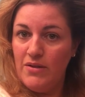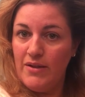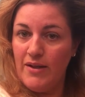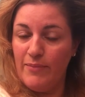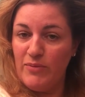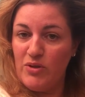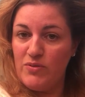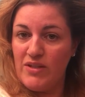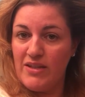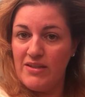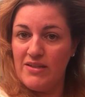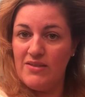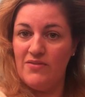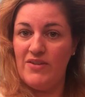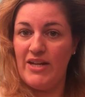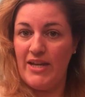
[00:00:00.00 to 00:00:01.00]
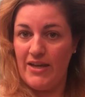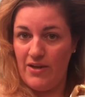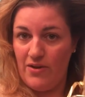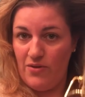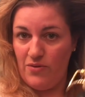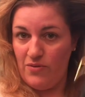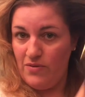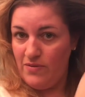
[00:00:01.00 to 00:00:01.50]
I'm using this
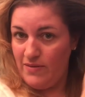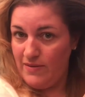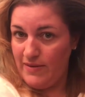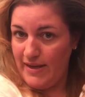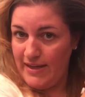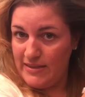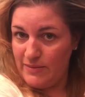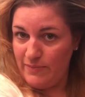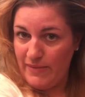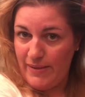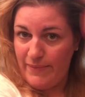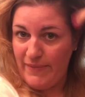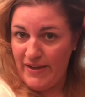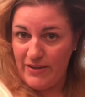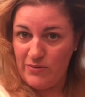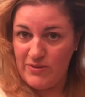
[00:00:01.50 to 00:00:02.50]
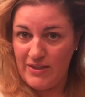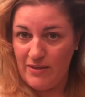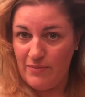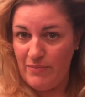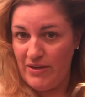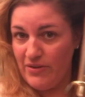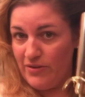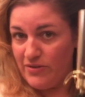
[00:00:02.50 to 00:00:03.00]
video as I'm not using a
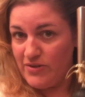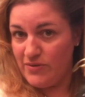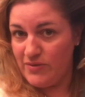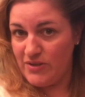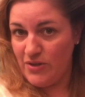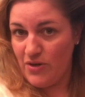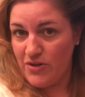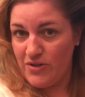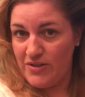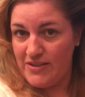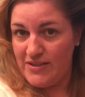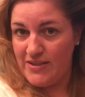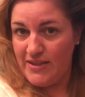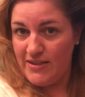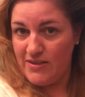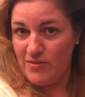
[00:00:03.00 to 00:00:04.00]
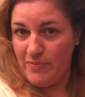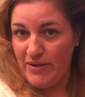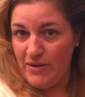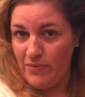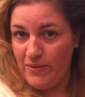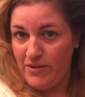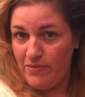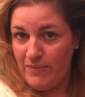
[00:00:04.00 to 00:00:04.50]
mirror, so it's harder to see, so
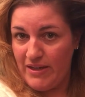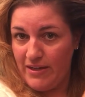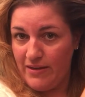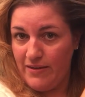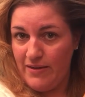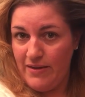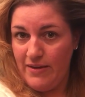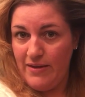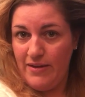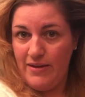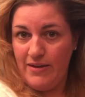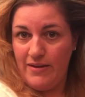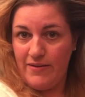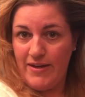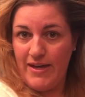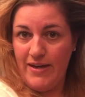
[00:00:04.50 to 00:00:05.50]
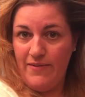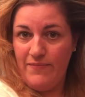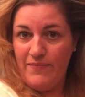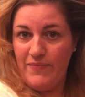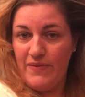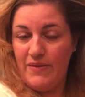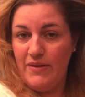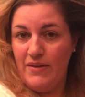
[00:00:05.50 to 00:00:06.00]
bear with me. Okay,
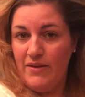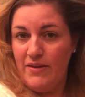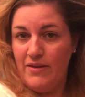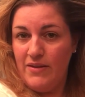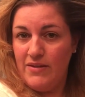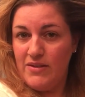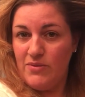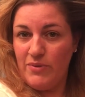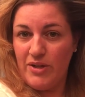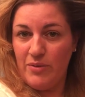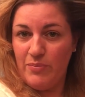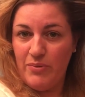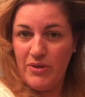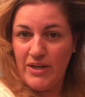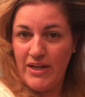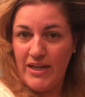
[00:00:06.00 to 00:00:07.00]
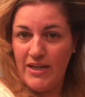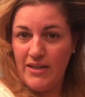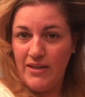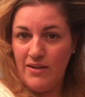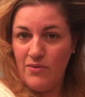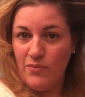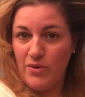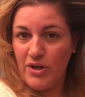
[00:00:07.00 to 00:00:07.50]
so we're gonna put it in,
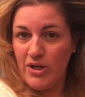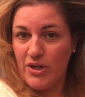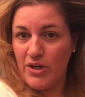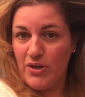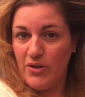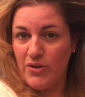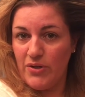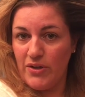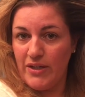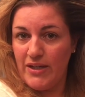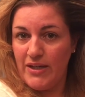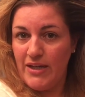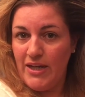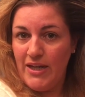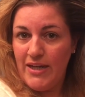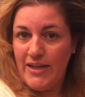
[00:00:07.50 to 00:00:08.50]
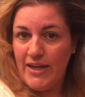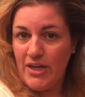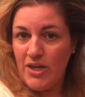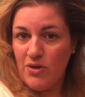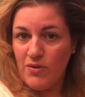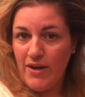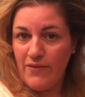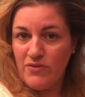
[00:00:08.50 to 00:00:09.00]
we're gonna curl it. Now you
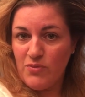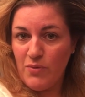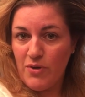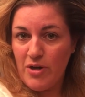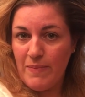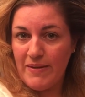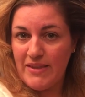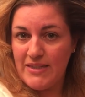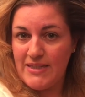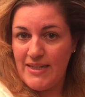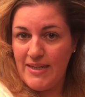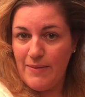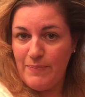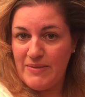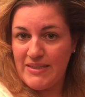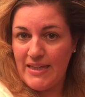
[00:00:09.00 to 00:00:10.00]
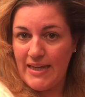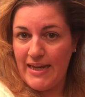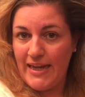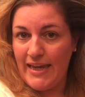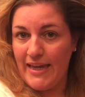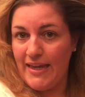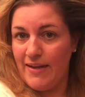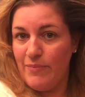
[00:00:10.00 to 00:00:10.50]
don't have to worry about the tips
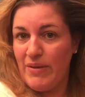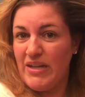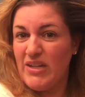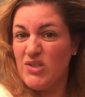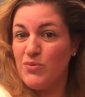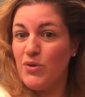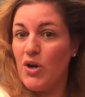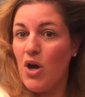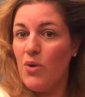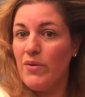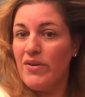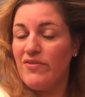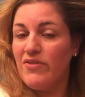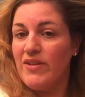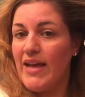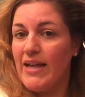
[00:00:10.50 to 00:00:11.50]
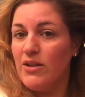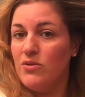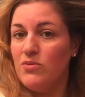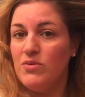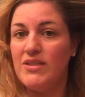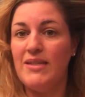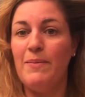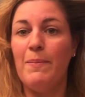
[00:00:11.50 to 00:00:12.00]
getting in because we're going for that
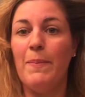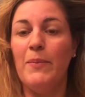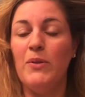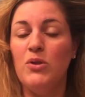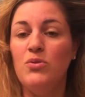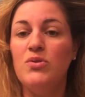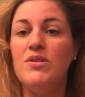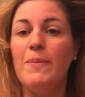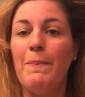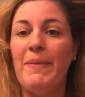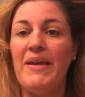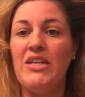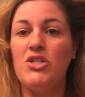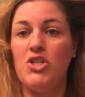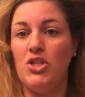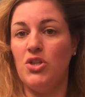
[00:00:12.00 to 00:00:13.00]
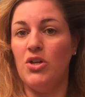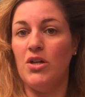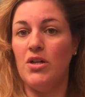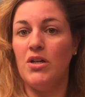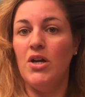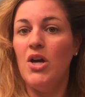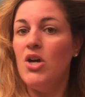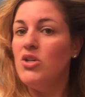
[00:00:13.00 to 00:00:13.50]
loosey, loose beachy
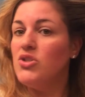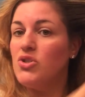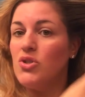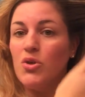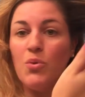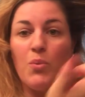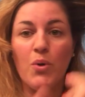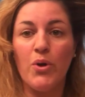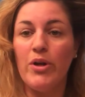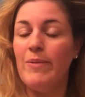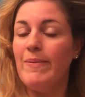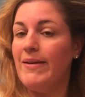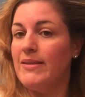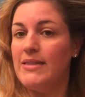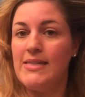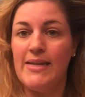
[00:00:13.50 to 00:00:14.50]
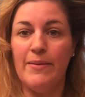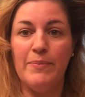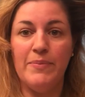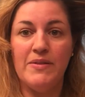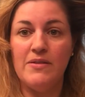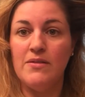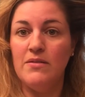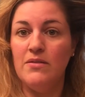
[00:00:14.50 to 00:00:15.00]
look. So don't worry about the
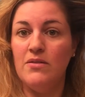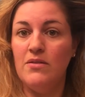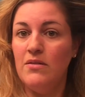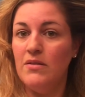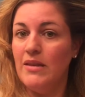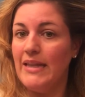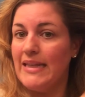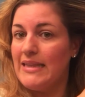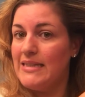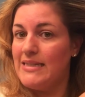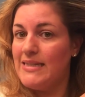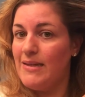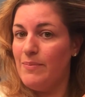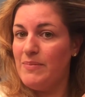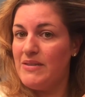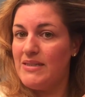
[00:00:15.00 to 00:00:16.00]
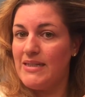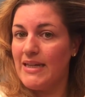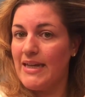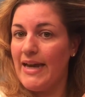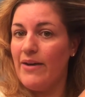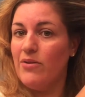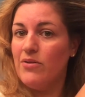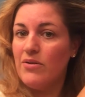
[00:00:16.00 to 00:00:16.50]
tips. Let the tips stick
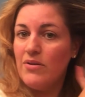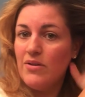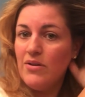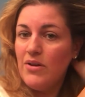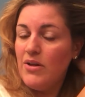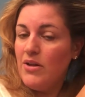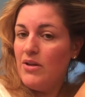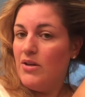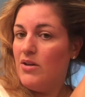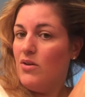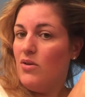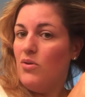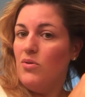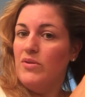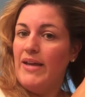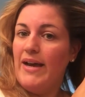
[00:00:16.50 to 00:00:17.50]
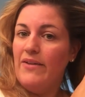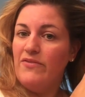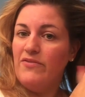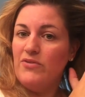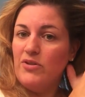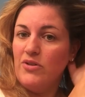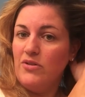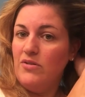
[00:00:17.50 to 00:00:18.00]
out. Hold that
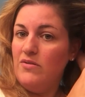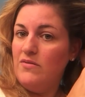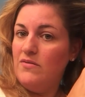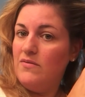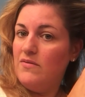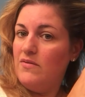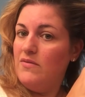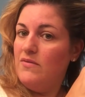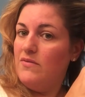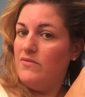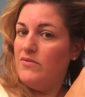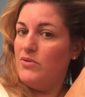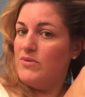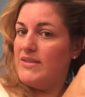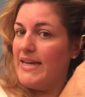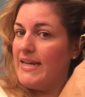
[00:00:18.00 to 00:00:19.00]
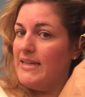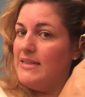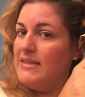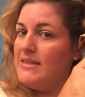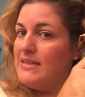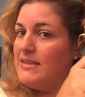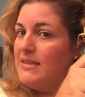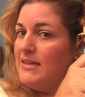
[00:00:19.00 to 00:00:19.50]
for a few
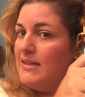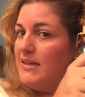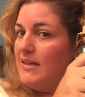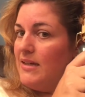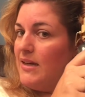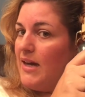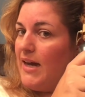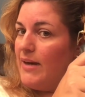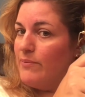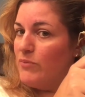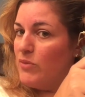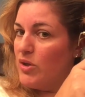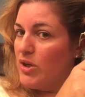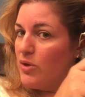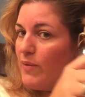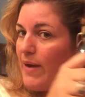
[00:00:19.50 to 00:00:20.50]
seconds. I'm gonna